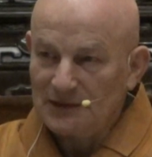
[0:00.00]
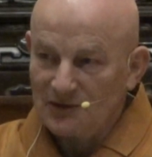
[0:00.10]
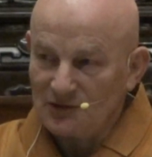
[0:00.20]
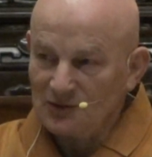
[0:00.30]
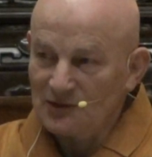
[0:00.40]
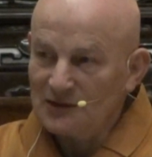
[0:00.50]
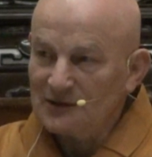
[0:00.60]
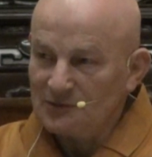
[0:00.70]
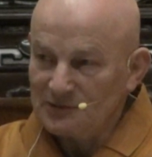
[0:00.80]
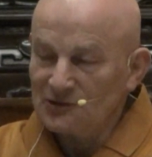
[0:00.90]
So
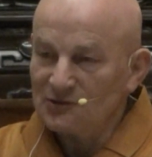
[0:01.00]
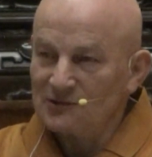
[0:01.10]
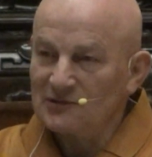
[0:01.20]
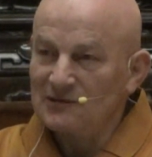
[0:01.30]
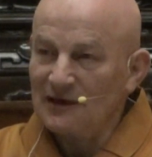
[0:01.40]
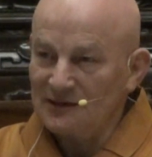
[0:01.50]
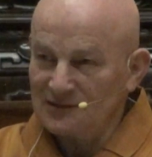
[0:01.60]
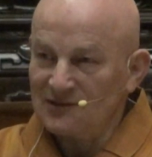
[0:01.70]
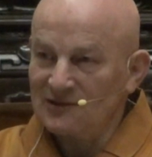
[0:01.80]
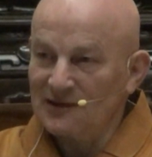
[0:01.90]
we should
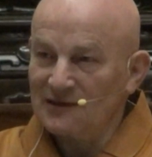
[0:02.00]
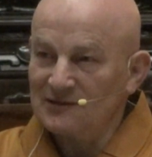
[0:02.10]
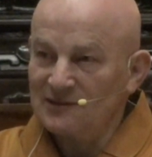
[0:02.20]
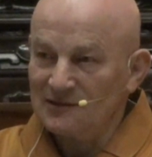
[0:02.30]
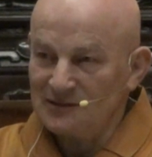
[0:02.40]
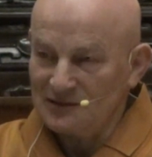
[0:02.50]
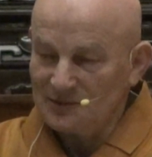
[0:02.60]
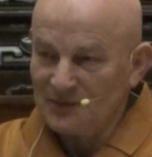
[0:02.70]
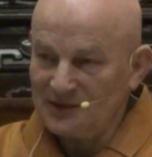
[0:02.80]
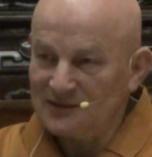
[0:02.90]
understand the
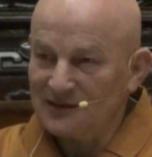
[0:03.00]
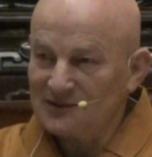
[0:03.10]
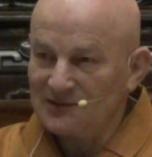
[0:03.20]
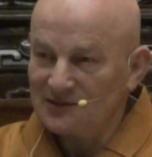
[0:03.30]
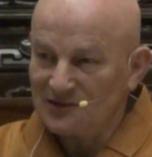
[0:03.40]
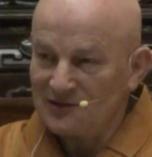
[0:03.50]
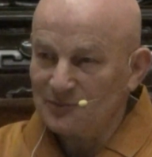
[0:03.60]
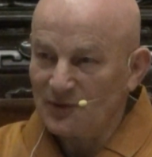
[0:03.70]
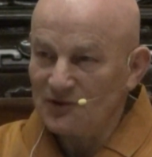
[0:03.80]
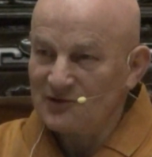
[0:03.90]
meditation as a
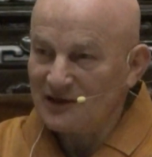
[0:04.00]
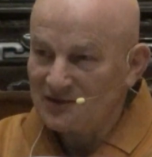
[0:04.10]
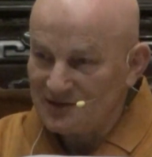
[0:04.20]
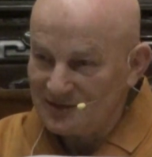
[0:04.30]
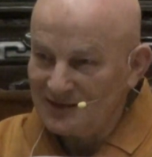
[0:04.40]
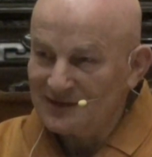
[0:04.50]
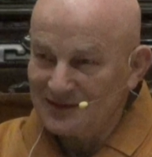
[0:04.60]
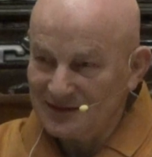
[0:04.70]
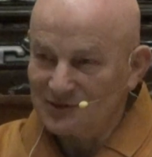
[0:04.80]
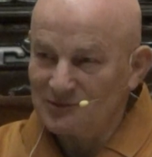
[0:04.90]
process
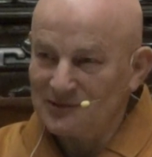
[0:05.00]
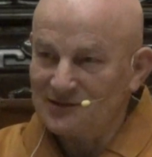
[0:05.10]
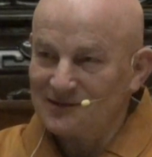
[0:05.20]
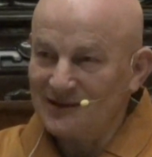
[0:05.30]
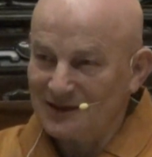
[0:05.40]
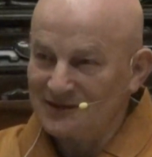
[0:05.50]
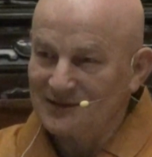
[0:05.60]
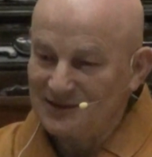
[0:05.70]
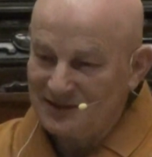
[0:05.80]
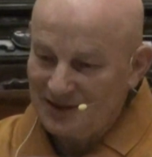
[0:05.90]
in which
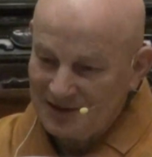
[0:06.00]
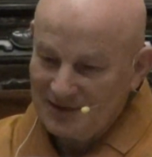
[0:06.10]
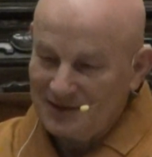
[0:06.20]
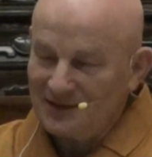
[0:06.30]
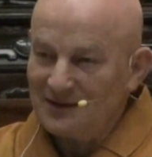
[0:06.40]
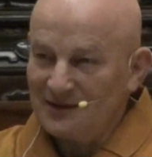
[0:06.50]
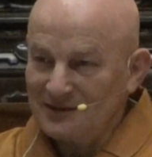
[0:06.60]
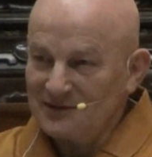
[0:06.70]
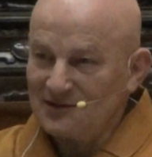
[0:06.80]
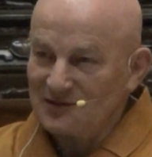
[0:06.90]
actually
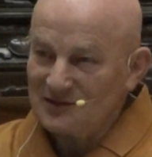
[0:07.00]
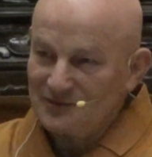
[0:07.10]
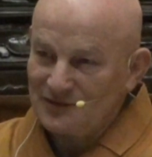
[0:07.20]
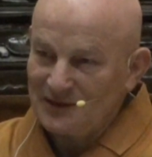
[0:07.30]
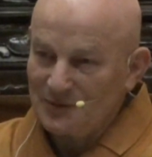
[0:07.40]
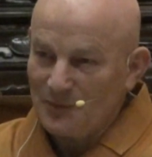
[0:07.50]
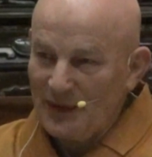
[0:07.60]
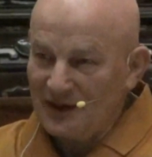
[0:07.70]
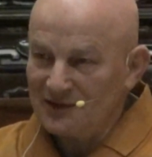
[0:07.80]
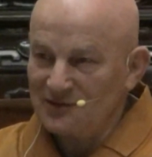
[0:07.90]
these different
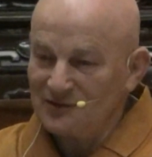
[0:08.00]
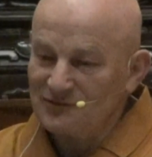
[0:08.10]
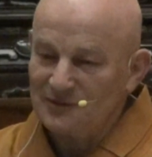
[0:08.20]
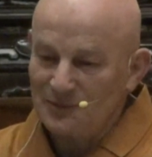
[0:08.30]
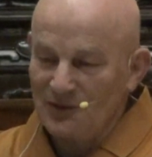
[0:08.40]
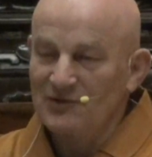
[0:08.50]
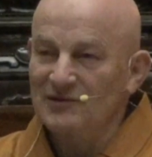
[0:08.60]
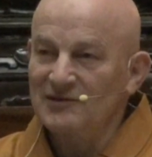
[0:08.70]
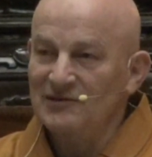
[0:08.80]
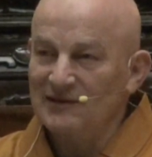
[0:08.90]
parts of the
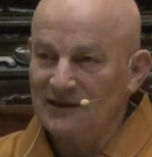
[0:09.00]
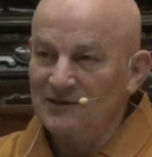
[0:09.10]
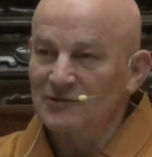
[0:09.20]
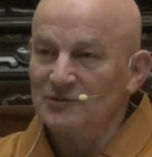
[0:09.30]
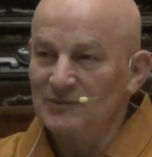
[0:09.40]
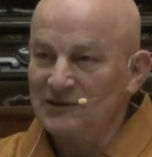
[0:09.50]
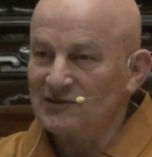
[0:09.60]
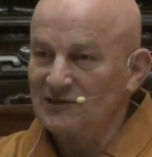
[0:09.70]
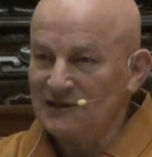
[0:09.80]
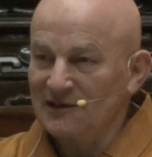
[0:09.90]
process cannot be
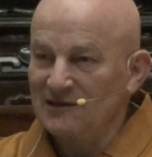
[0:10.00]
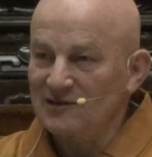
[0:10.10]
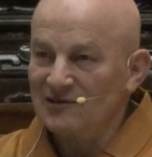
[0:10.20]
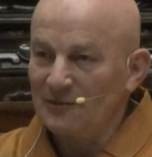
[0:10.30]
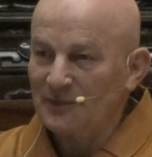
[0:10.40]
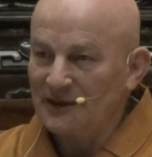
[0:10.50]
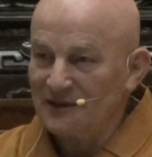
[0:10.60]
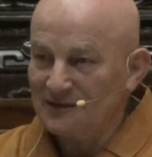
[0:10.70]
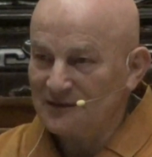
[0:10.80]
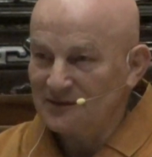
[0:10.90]
strictly
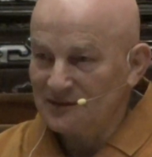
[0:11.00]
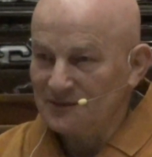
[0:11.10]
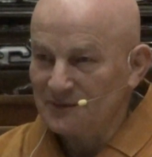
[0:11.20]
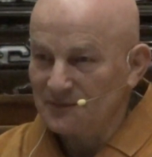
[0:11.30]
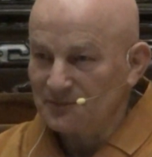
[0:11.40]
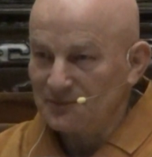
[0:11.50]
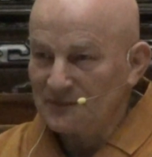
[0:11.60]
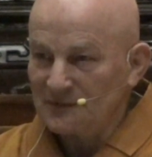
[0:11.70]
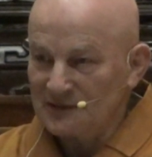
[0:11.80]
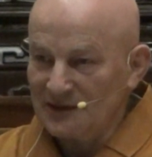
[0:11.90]
separated.
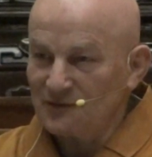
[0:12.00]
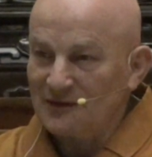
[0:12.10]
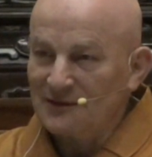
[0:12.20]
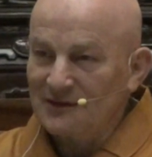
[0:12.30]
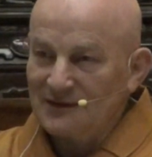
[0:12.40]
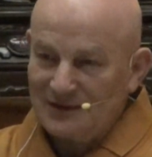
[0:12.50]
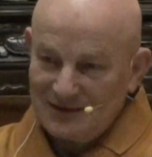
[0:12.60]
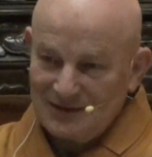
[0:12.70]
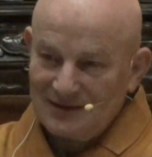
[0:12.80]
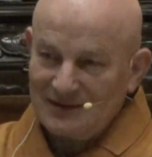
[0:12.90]
They
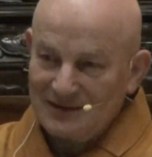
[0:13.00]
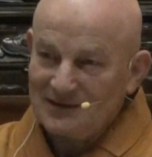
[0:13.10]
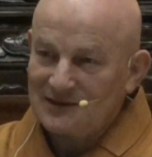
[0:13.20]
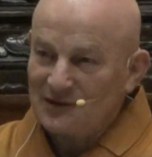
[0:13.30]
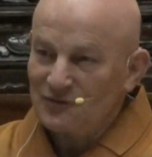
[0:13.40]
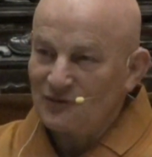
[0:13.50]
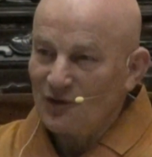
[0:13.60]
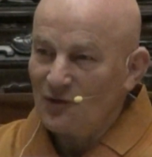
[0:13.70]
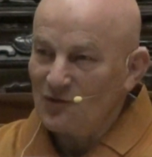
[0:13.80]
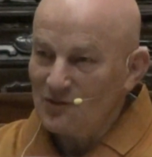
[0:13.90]
interflow.